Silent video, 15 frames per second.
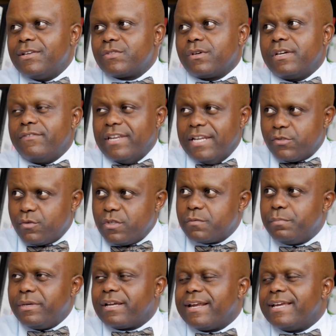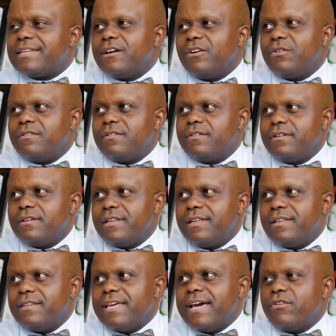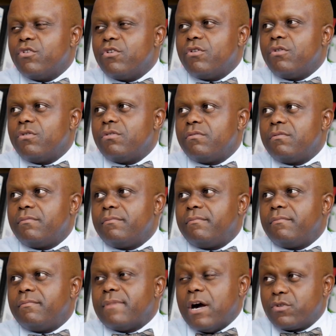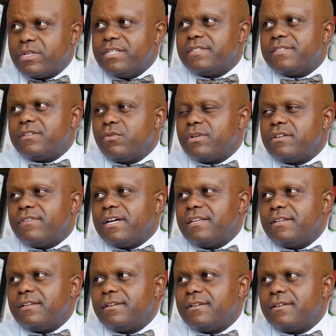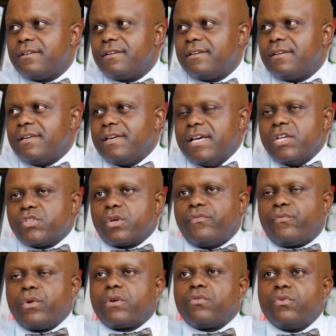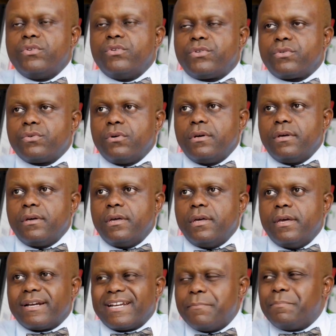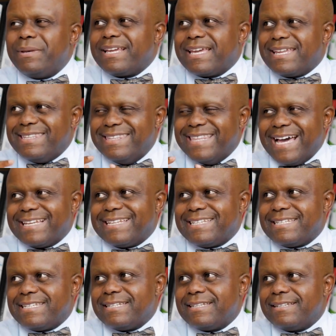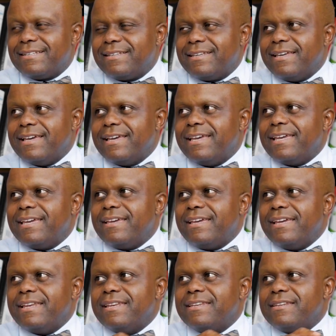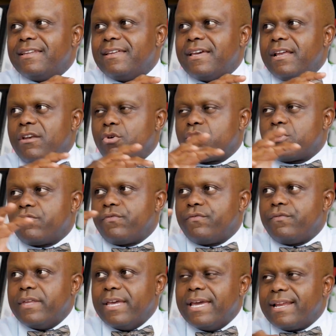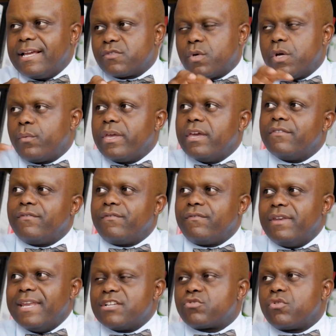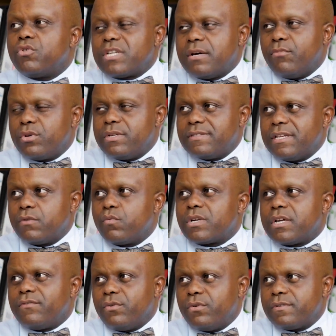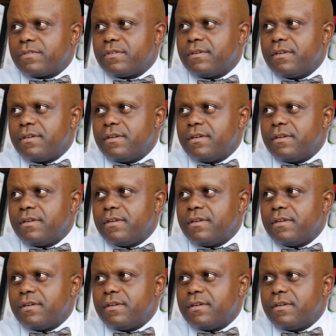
So even as we speak right now, there are no outages in Wonde Valley. So if we could replicate that in a lot of the areas where we have natural water bodies and waterfalls,